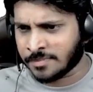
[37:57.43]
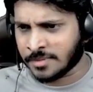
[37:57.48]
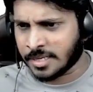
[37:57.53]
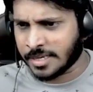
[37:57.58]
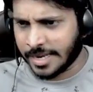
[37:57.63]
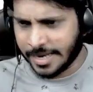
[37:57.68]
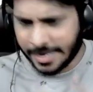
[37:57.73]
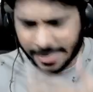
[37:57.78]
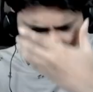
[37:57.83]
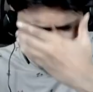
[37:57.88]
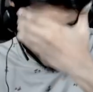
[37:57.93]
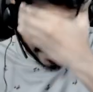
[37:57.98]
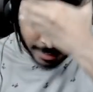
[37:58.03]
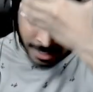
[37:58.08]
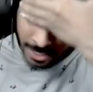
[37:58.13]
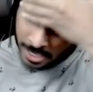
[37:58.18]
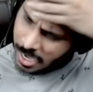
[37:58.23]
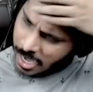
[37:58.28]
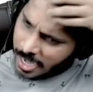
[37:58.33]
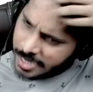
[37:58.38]
Getting it?
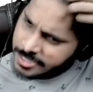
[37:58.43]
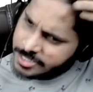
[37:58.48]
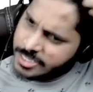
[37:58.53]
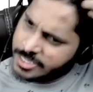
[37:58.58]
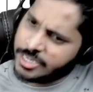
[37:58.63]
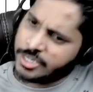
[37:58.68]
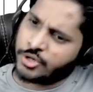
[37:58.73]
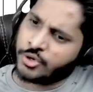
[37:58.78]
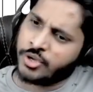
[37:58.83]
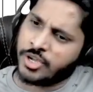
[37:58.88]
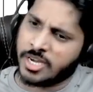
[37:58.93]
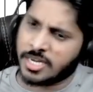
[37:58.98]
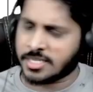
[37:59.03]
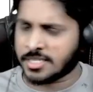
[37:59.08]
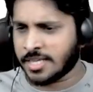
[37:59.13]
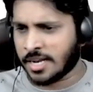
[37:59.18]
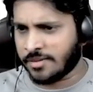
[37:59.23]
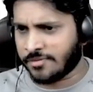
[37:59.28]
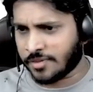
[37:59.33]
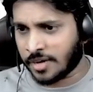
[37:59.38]
Answer it to
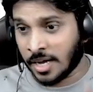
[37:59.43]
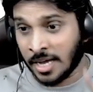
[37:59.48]
yourself.